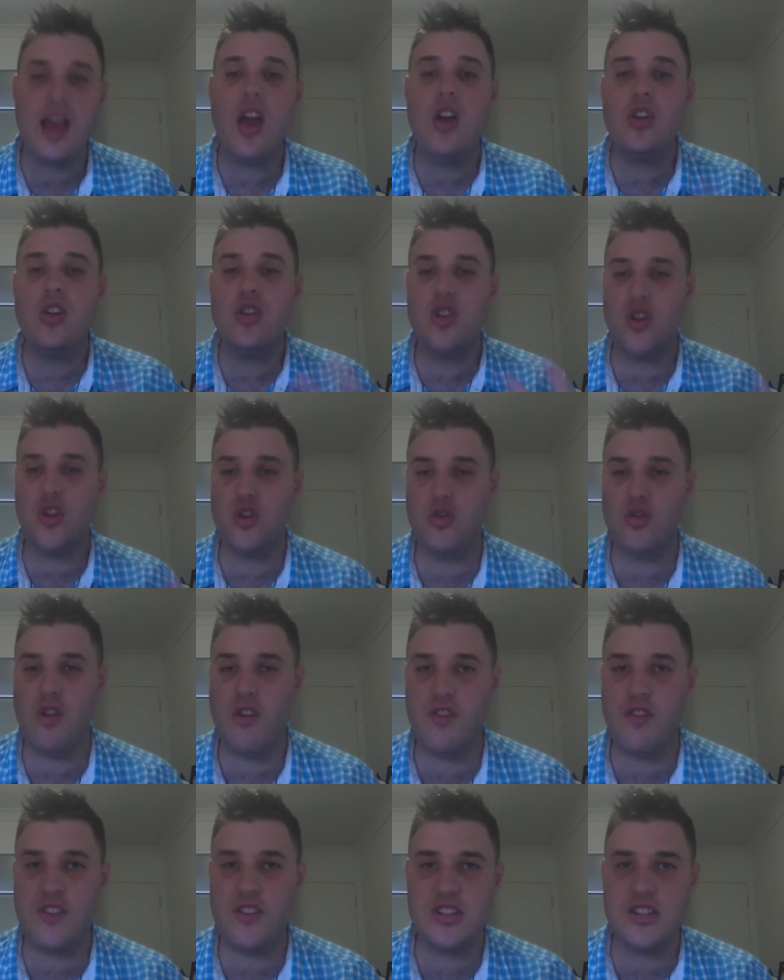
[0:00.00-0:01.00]

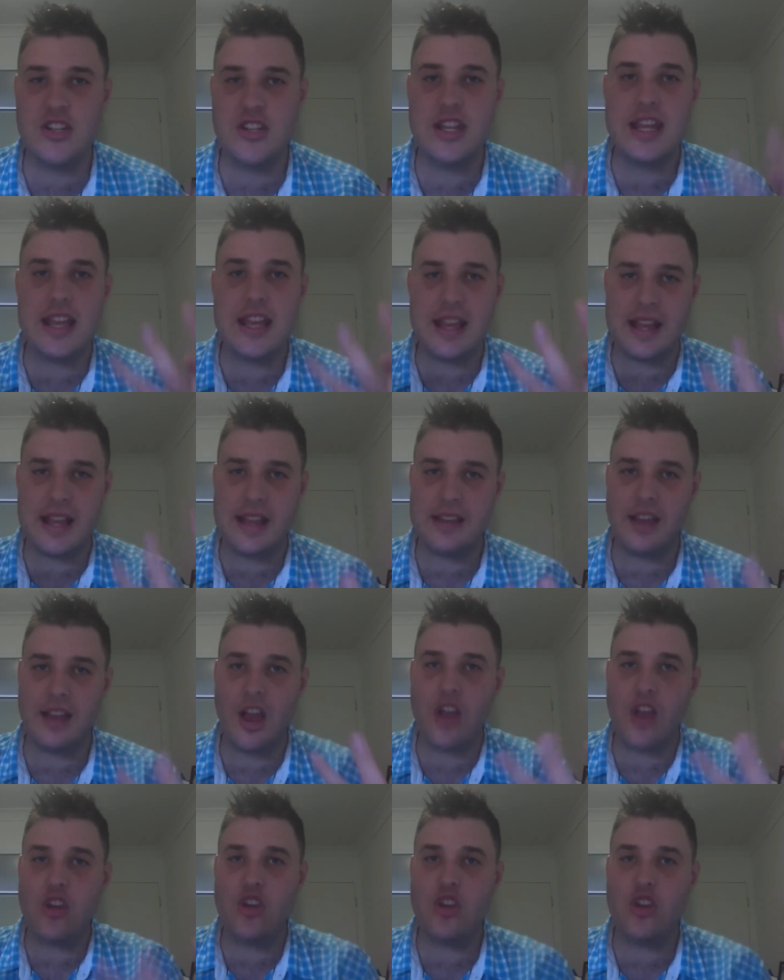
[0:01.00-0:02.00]
Eurovision is
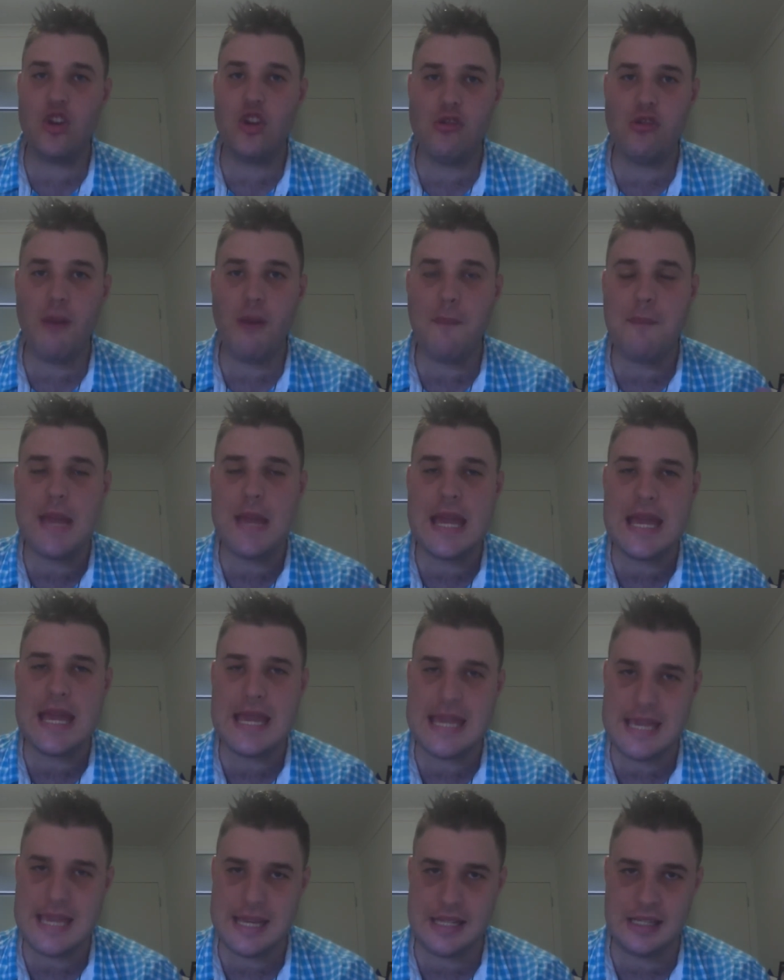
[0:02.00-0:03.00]
a
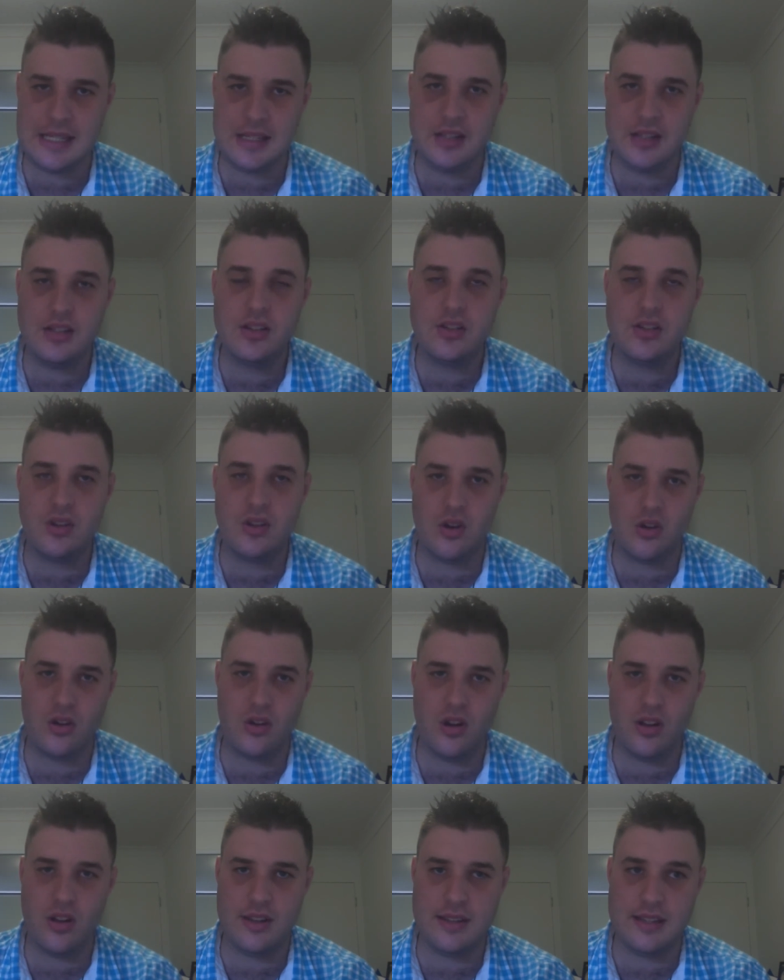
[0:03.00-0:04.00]
European song
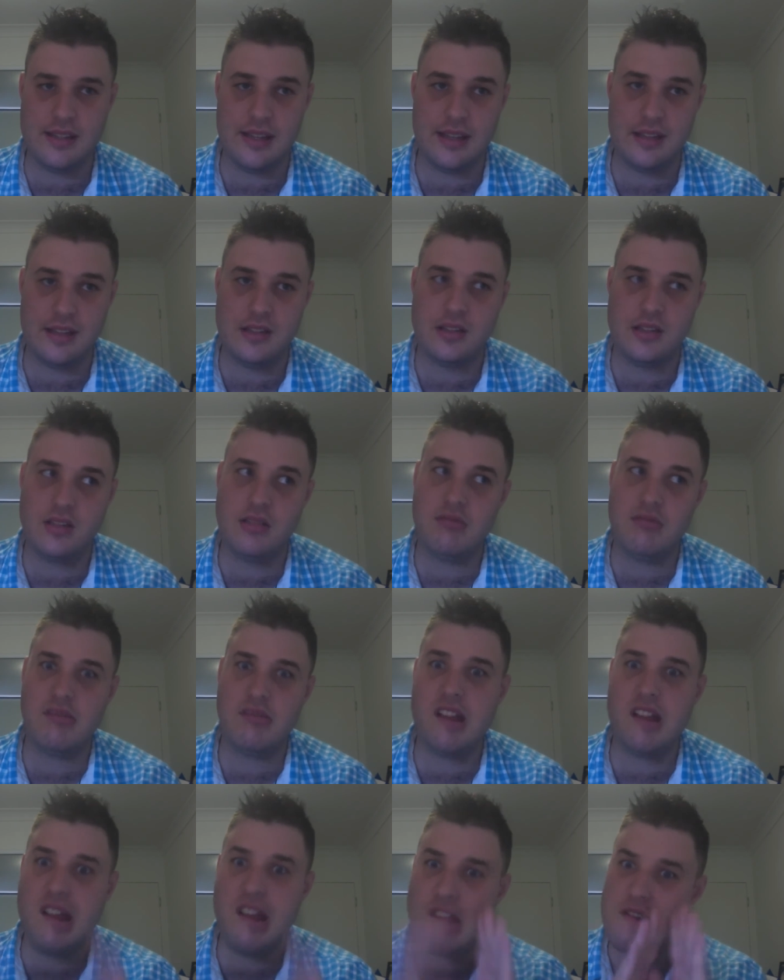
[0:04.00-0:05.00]
contest
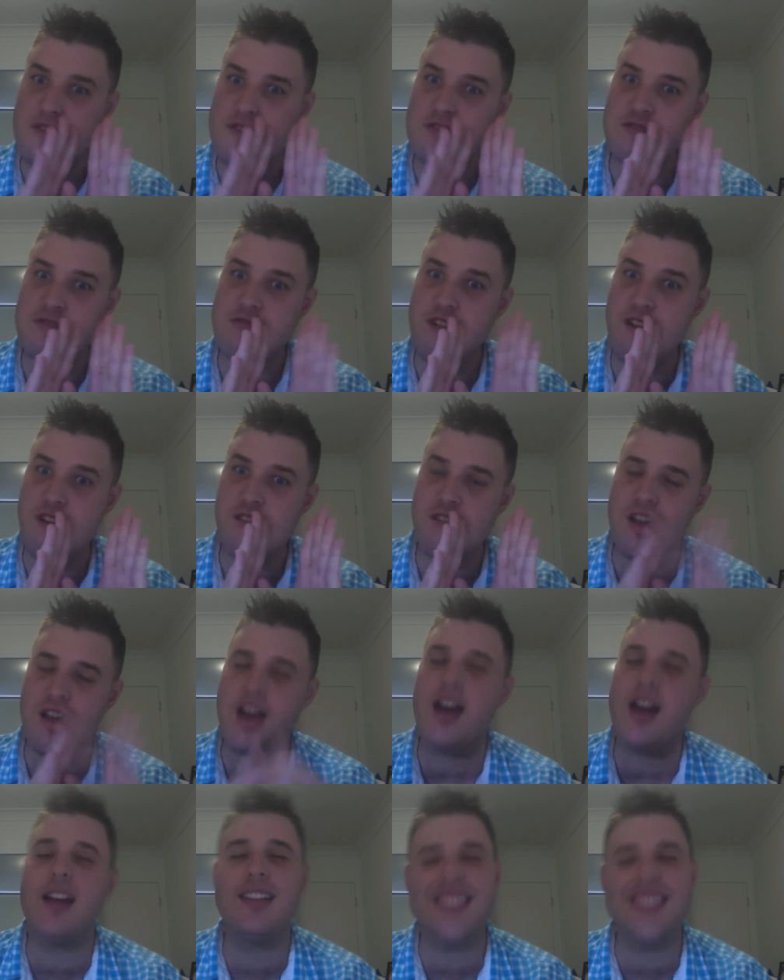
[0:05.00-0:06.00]
in
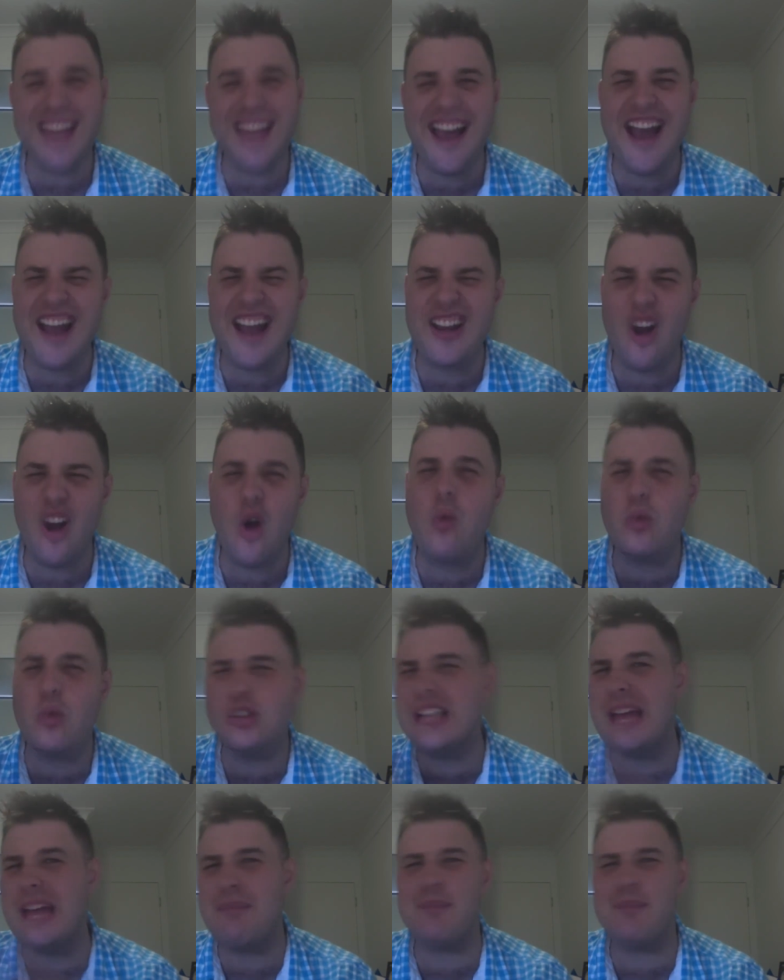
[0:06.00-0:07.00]
Australia. Yeah, I know, we'll
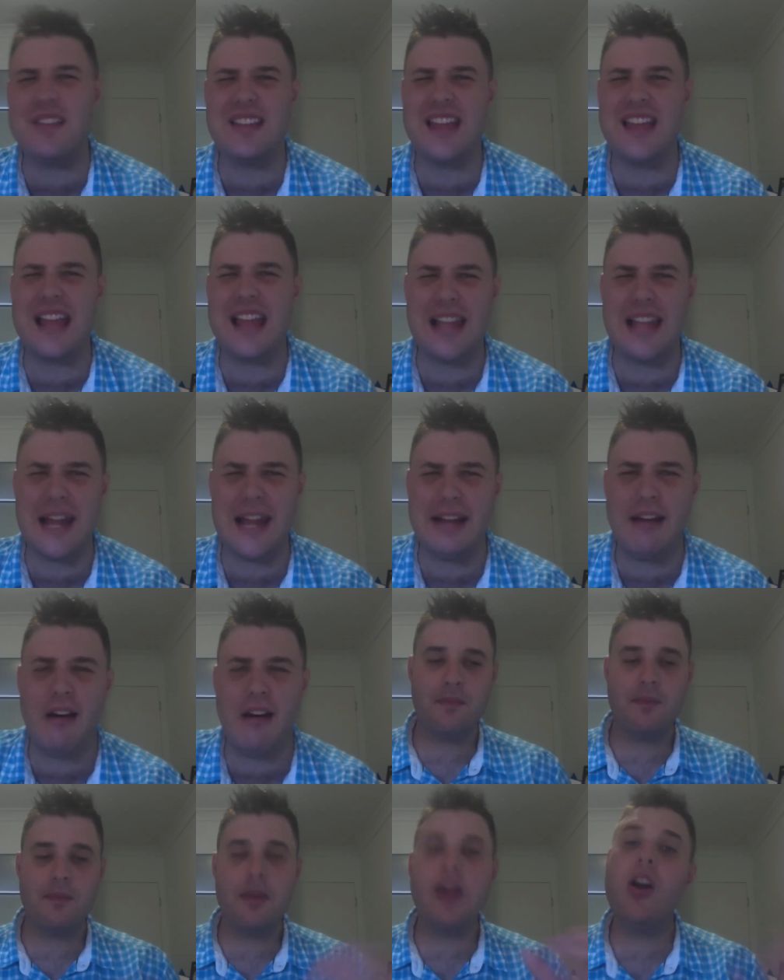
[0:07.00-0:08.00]
get to that later.
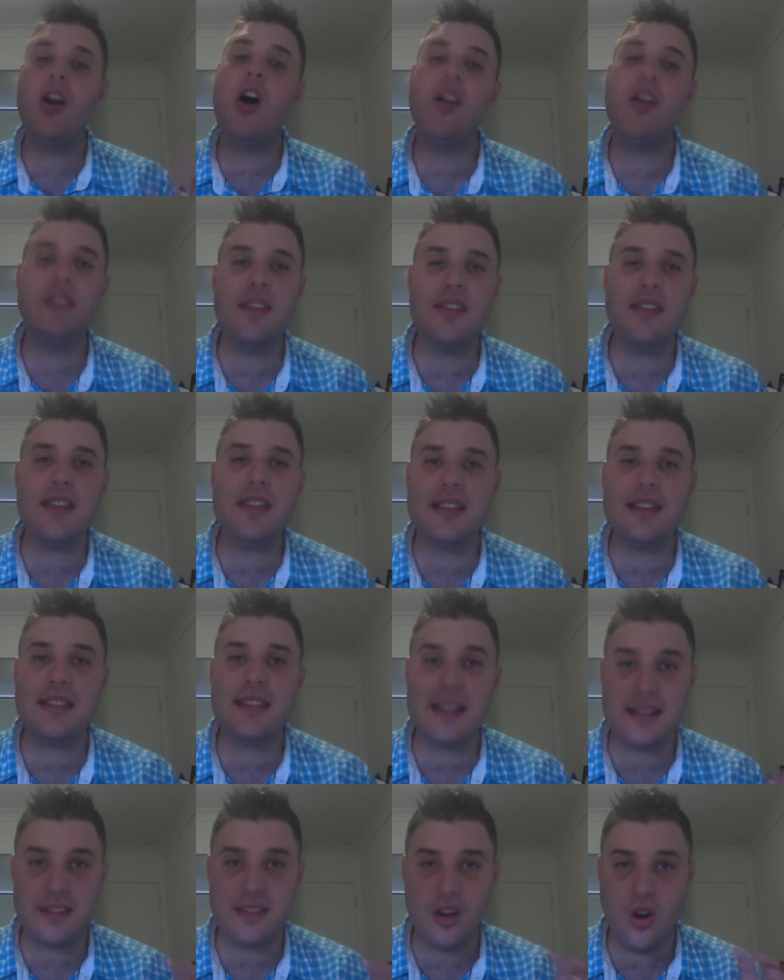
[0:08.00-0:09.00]
Because of this,
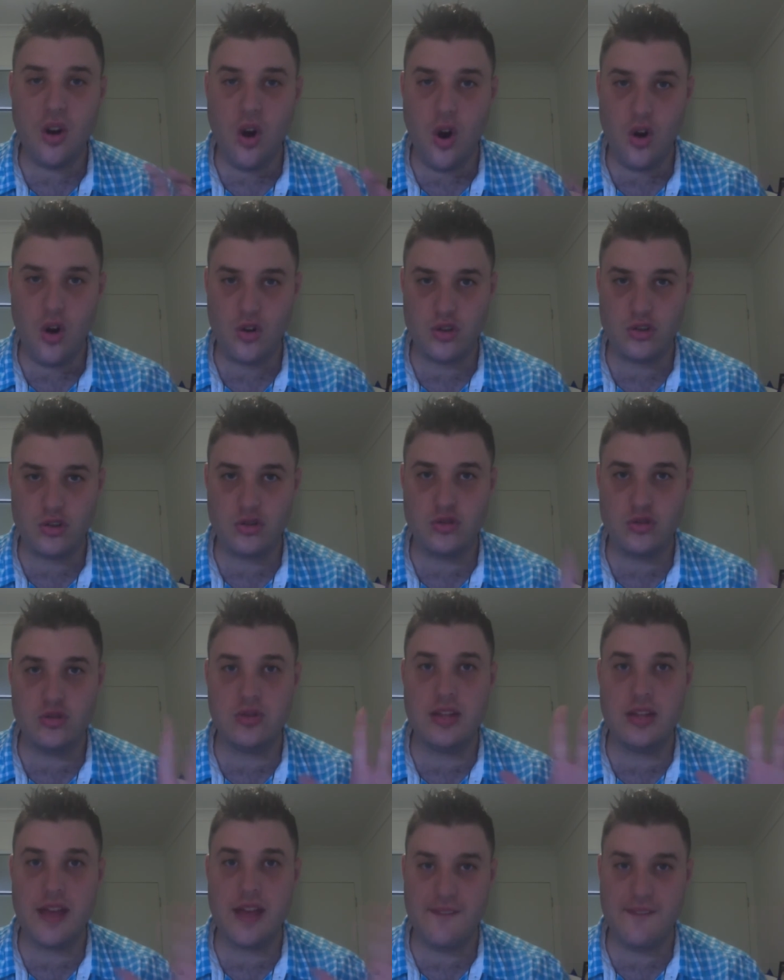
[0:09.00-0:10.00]
it's a
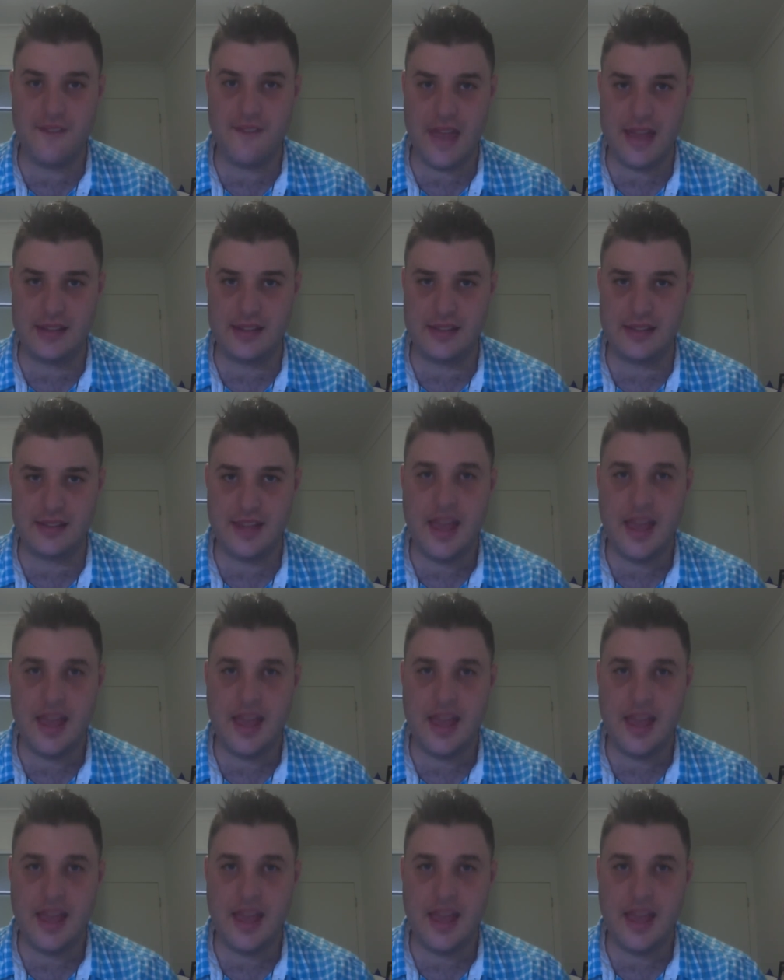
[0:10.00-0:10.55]
cultural event.